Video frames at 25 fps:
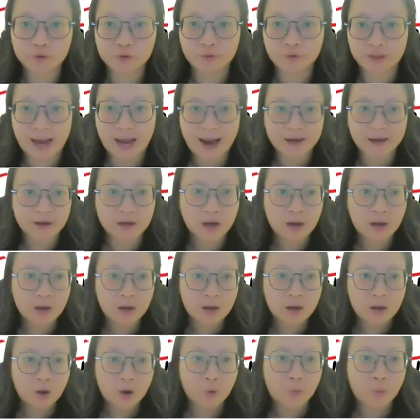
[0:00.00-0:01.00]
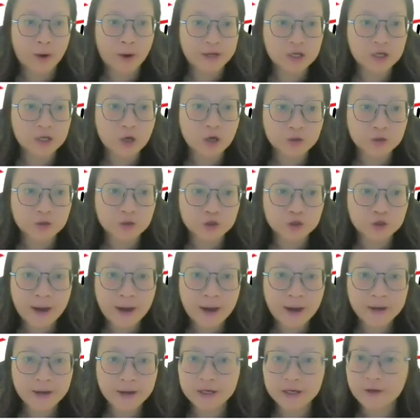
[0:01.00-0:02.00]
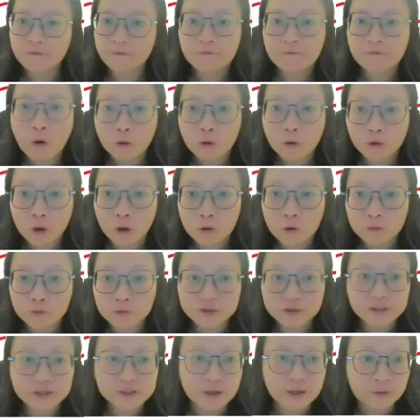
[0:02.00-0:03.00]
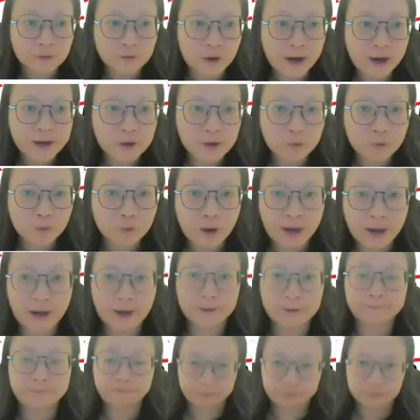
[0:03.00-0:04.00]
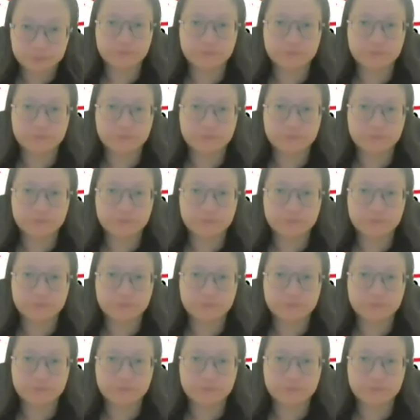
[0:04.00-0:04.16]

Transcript: you that when it contracts, it follows, right? When